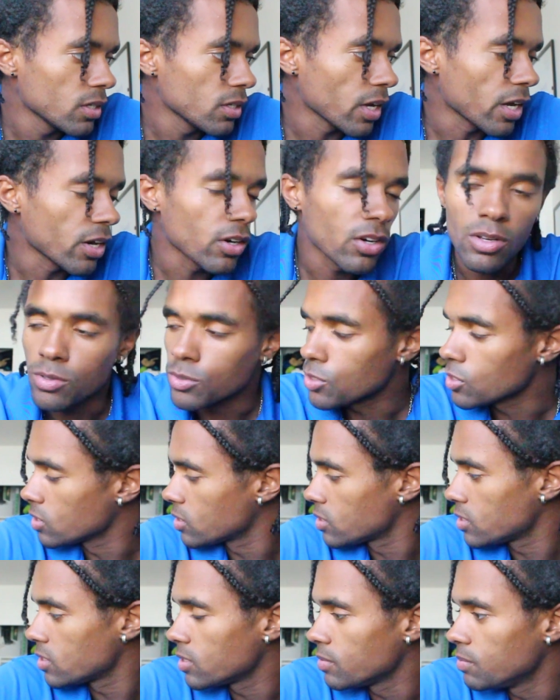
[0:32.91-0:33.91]
I don't know,
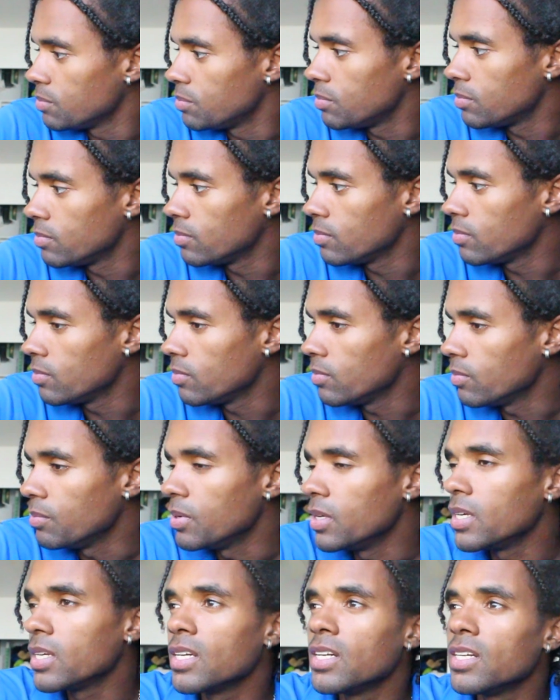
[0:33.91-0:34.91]
just
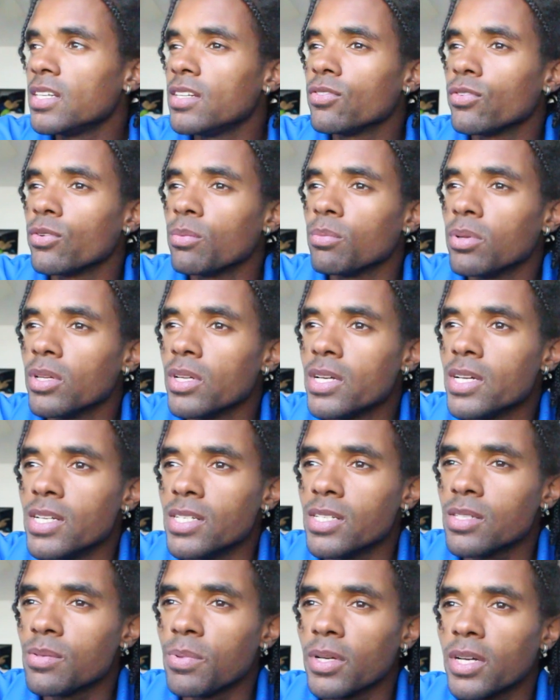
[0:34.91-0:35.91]
being in a different
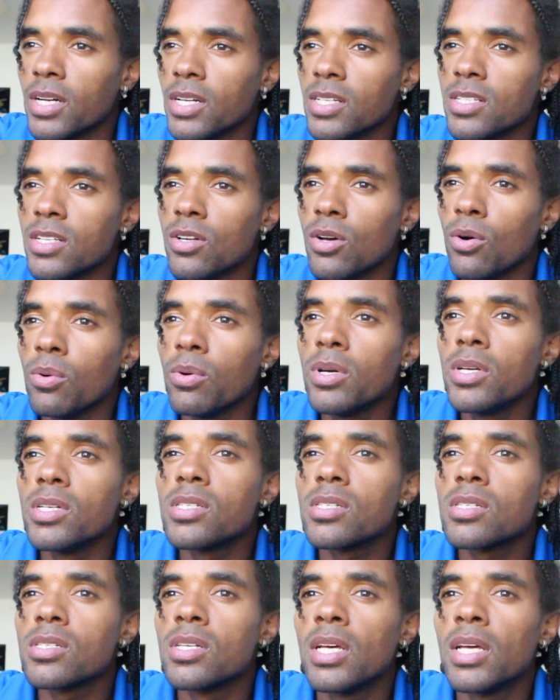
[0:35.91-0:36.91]
place, because it
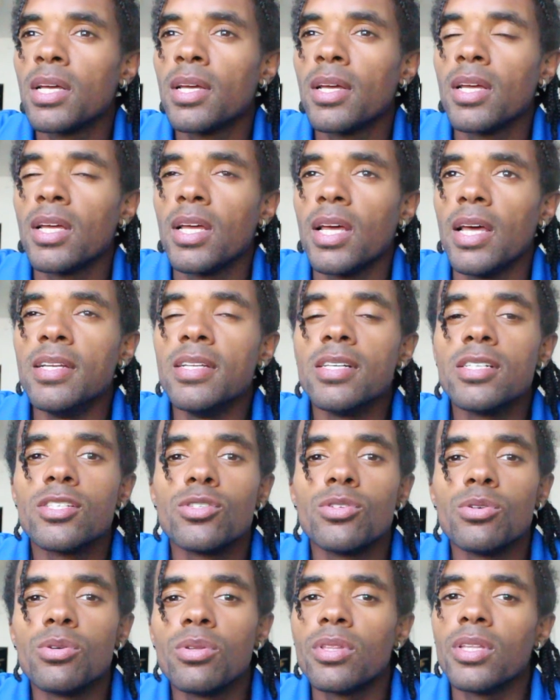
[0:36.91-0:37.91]
does
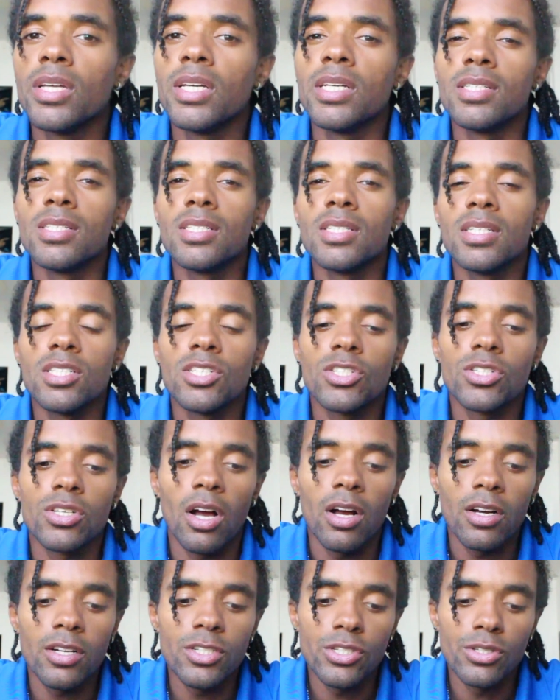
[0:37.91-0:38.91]
two things. It
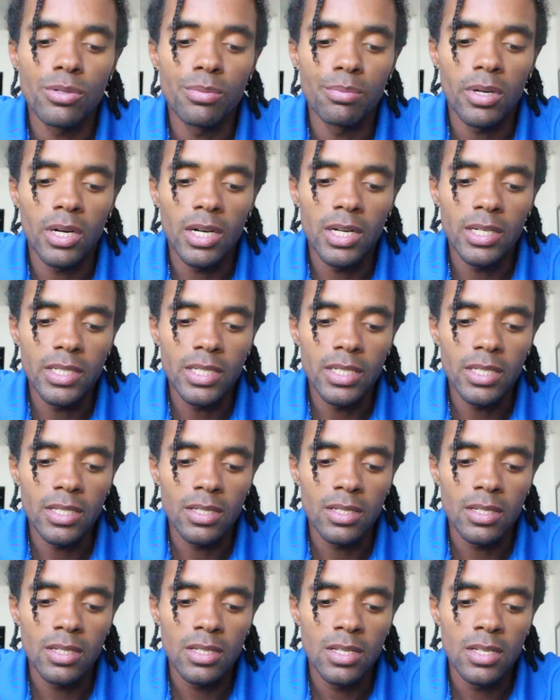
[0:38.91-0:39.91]
shocks your body
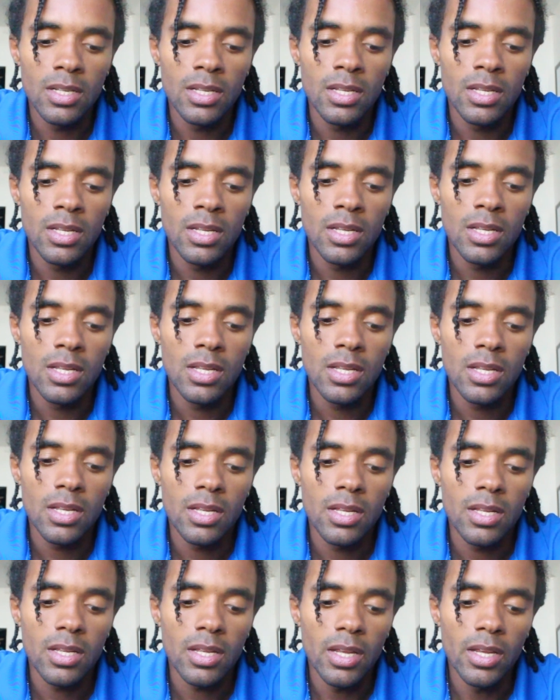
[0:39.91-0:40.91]

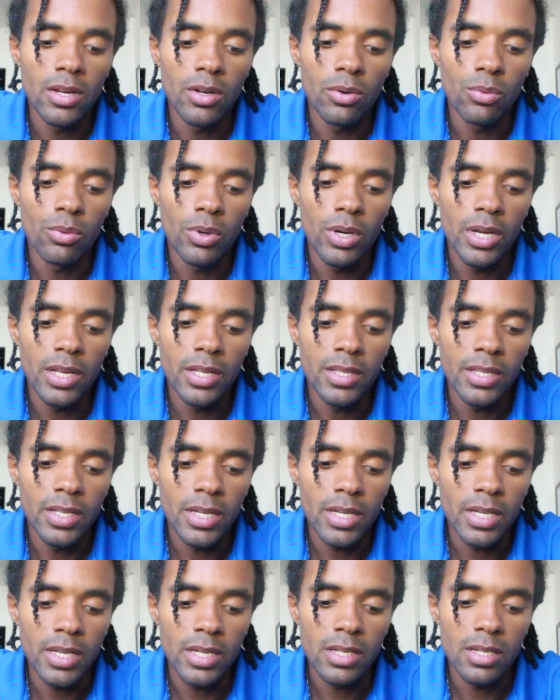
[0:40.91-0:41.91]
in a way
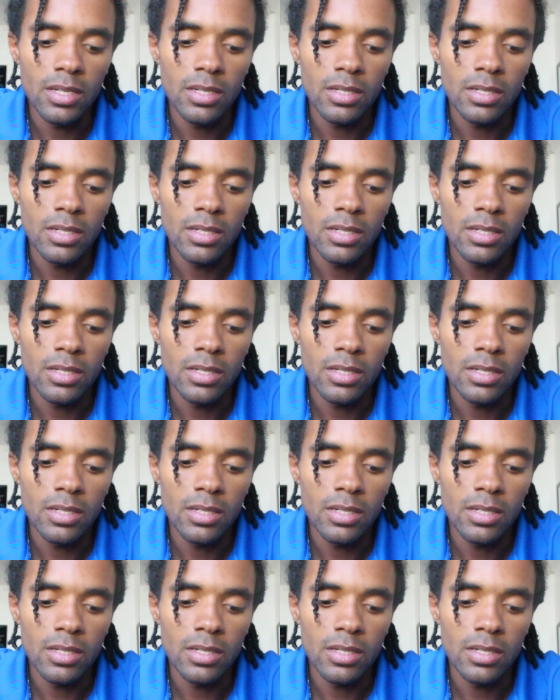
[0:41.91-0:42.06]
that,